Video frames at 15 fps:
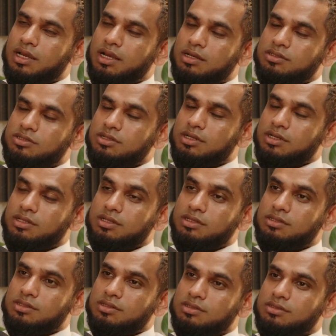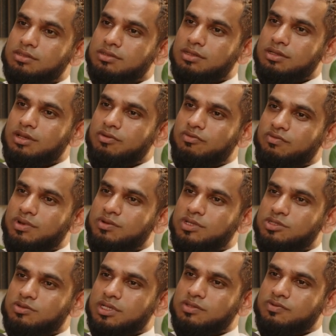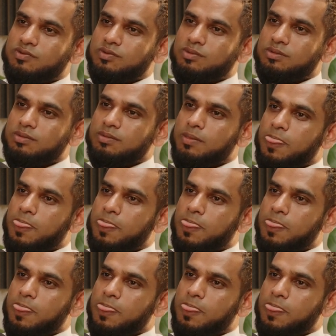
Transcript: actually this is very stressful